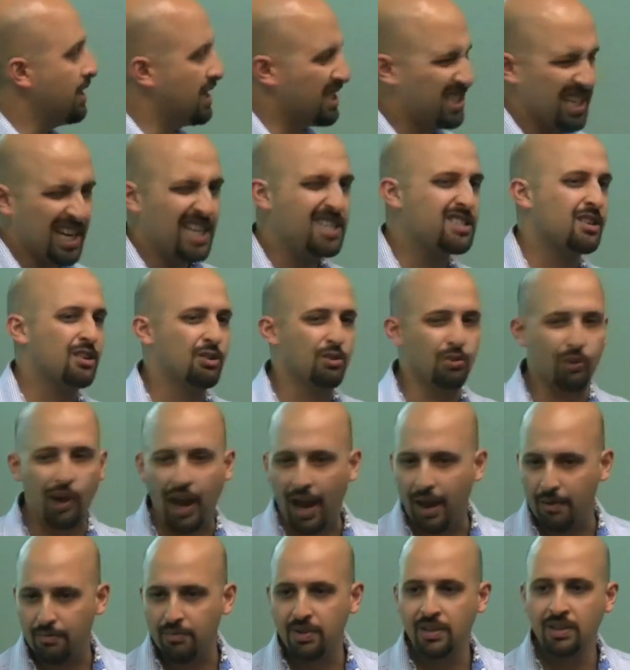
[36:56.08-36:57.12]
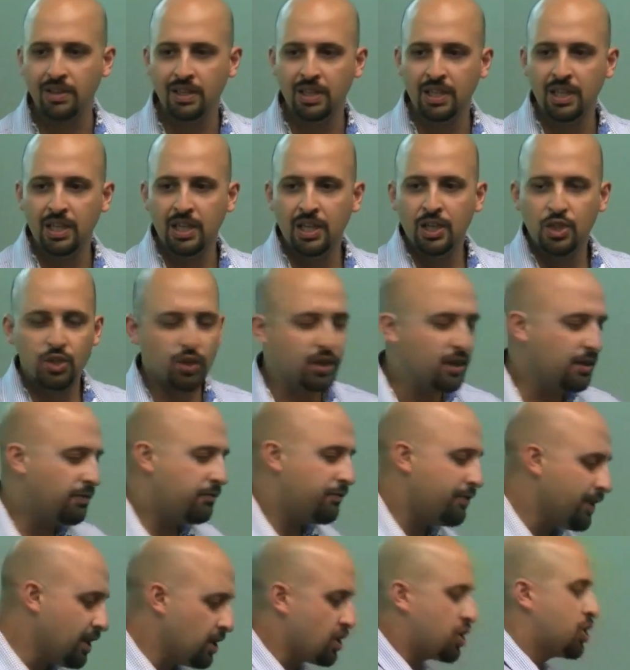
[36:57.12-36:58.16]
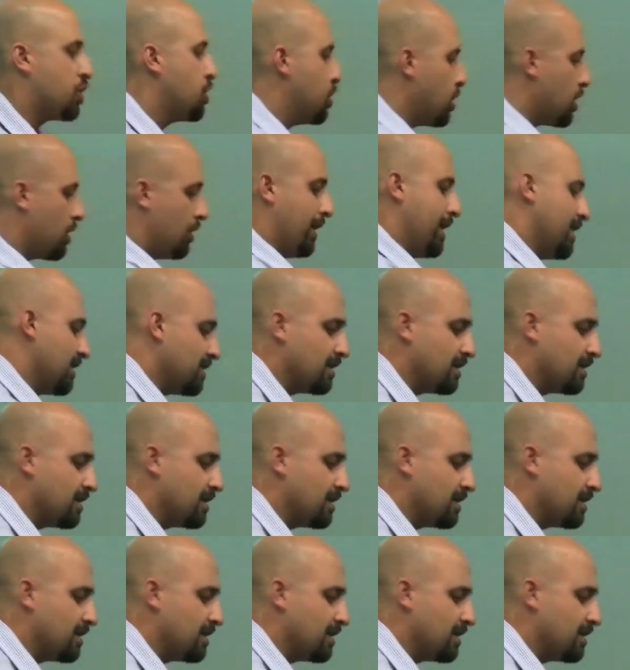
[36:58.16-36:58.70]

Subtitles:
it tastes crap. So you fill sugar in